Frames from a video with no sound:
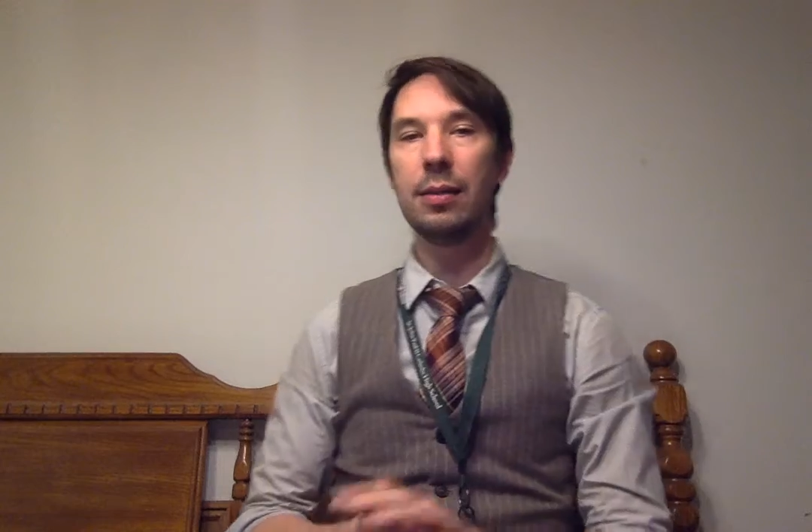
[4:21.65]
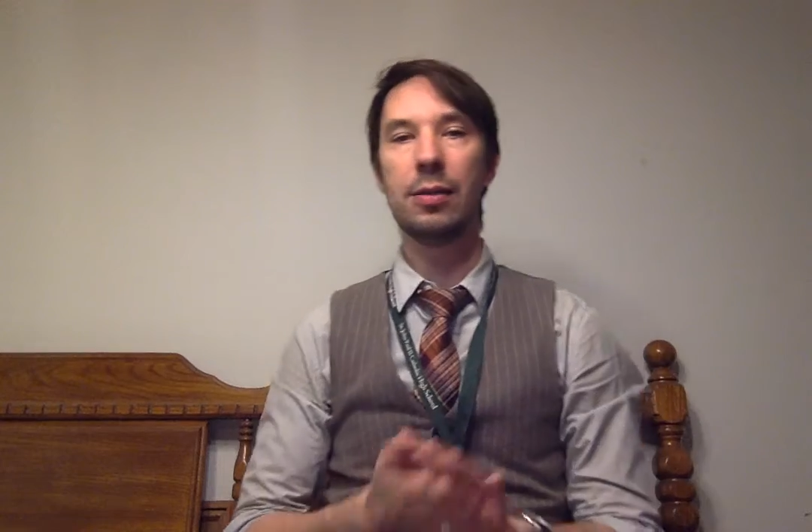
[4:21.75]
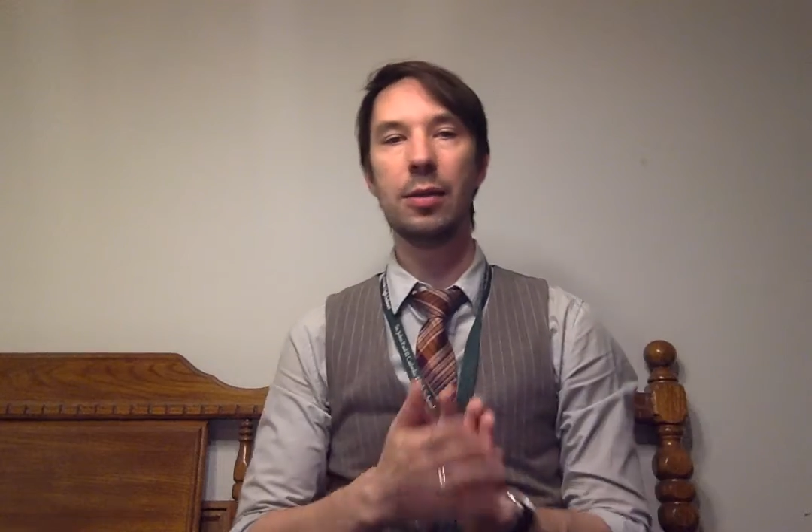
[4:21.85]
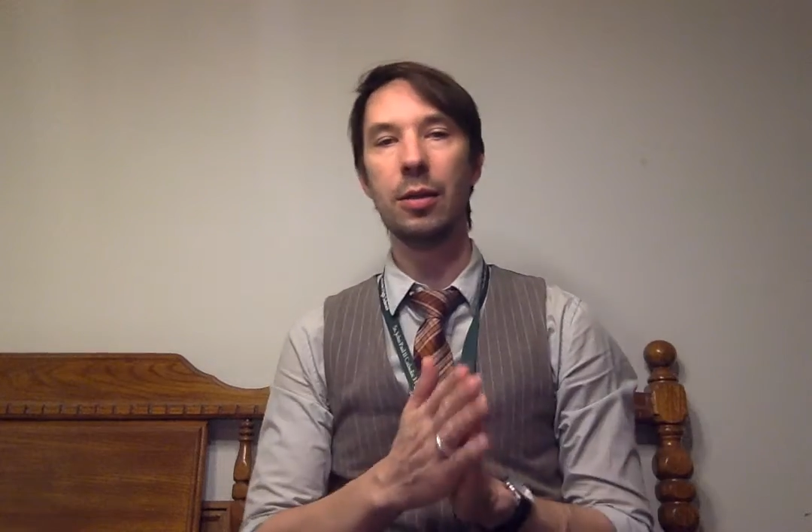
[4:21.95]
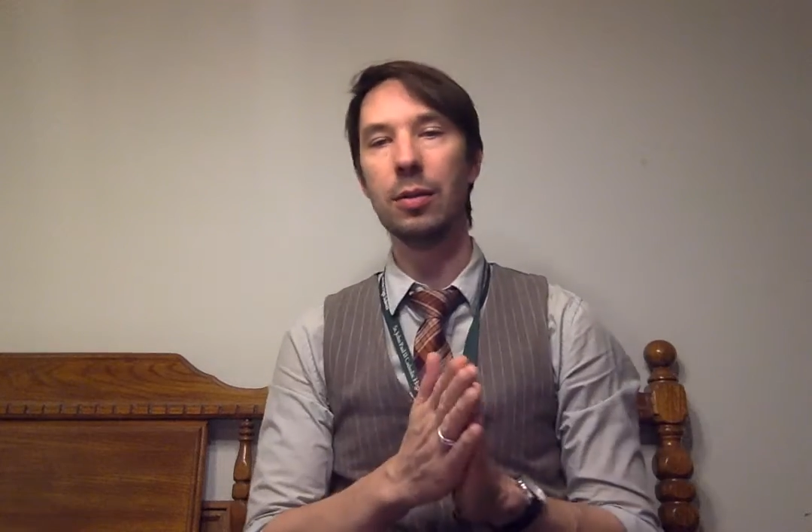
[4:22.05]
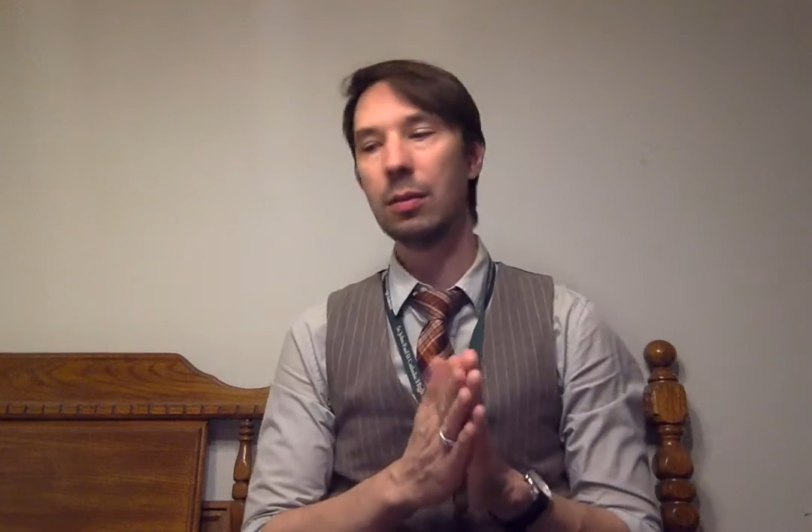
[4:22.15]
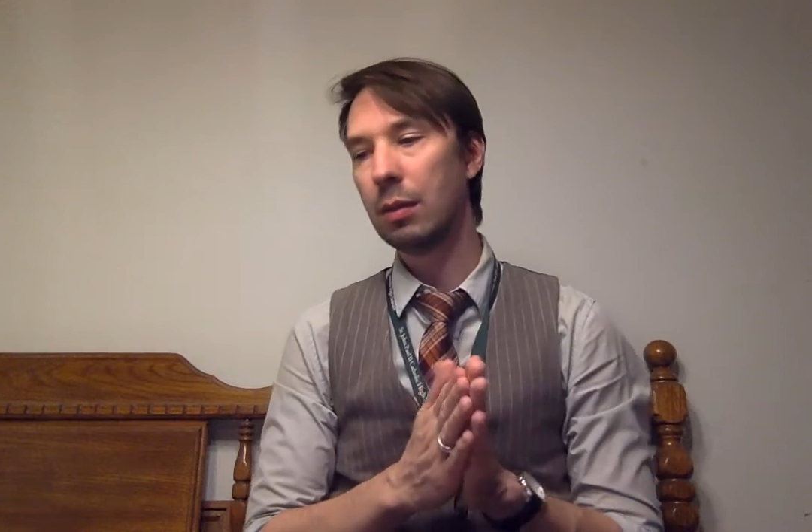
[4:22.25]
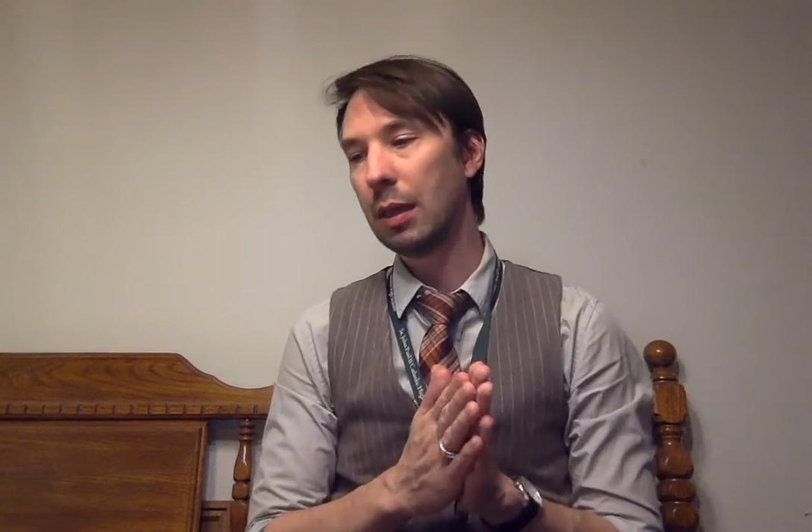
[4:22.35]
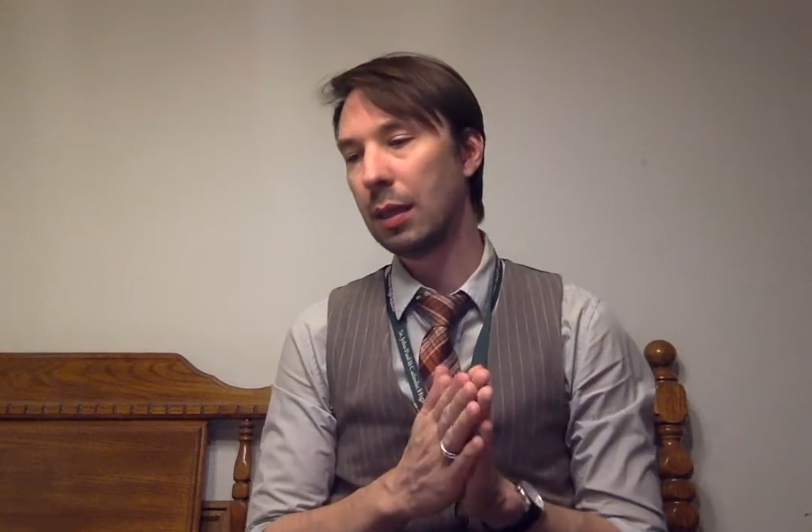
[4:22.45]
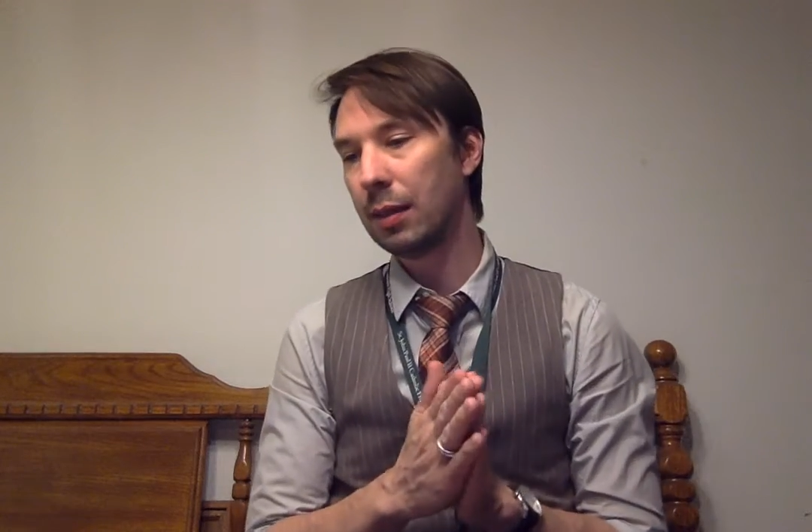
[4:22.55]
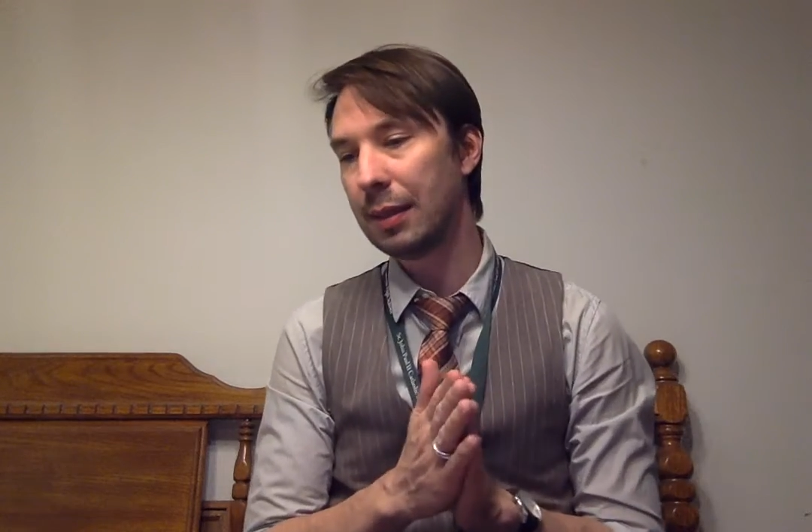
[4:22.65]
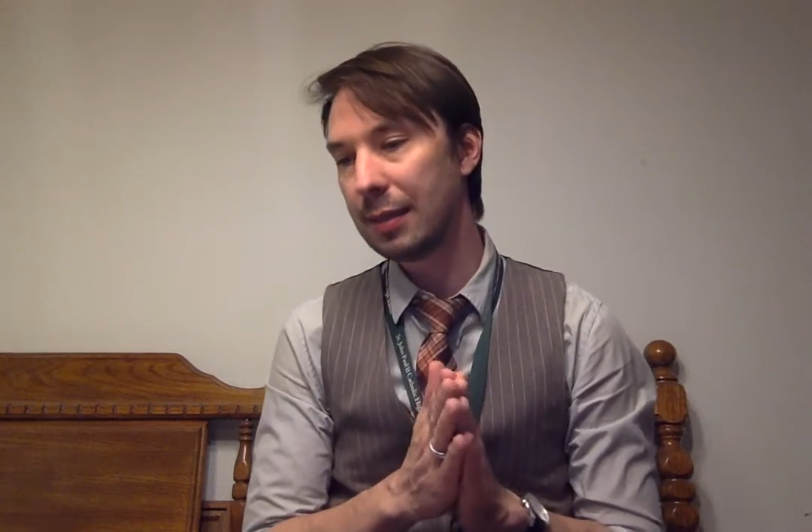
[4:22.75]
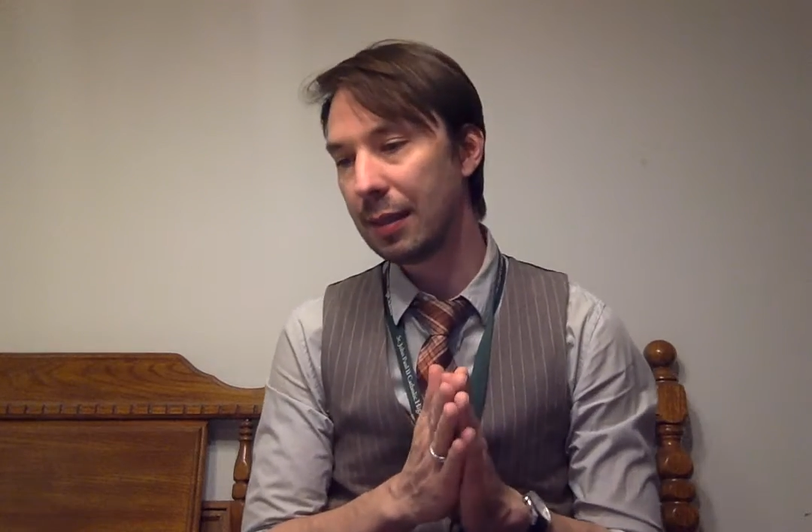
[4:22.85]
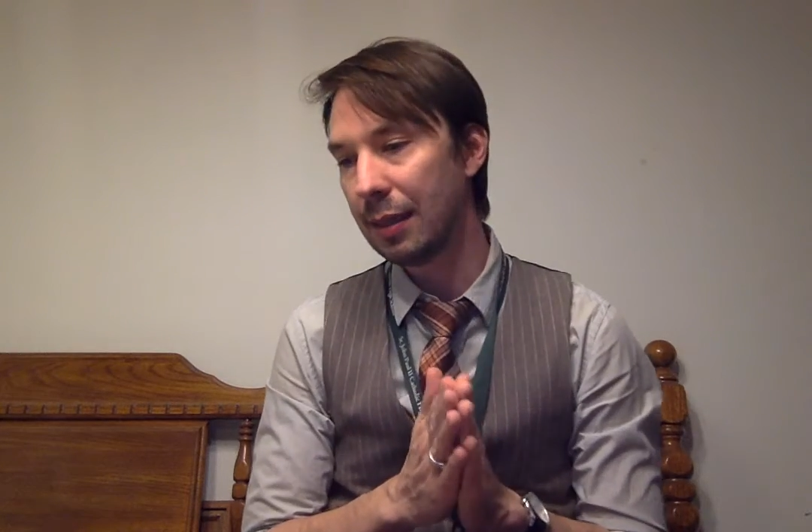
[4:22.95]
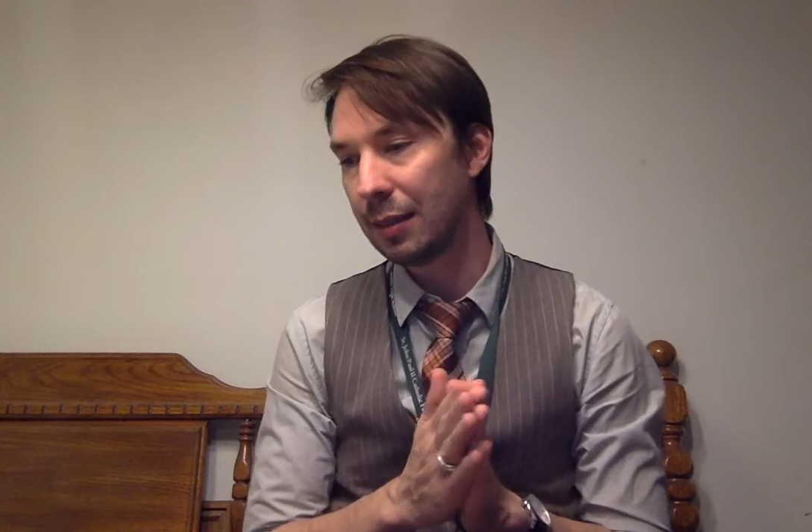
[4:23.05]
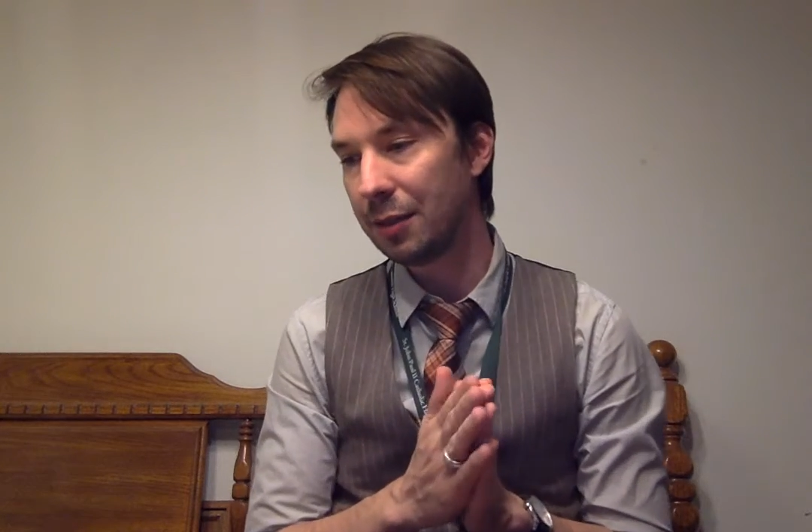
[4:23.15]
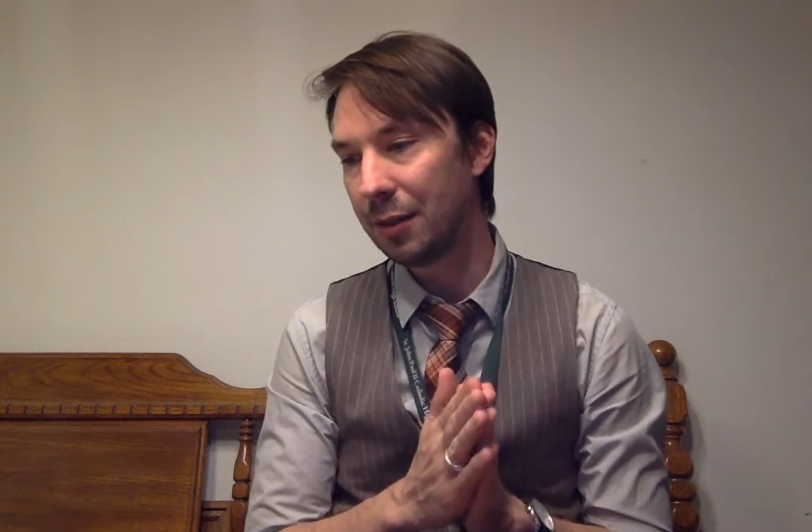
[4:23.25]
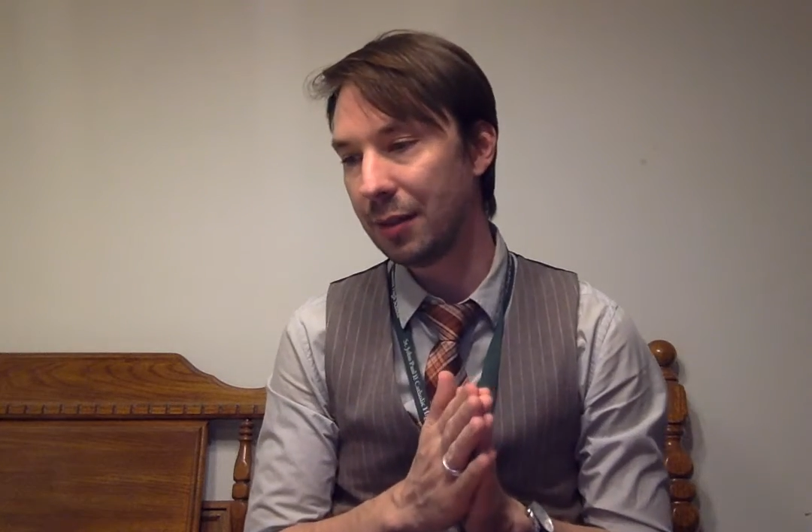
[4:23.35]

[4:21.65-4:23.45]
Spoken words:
so let's get into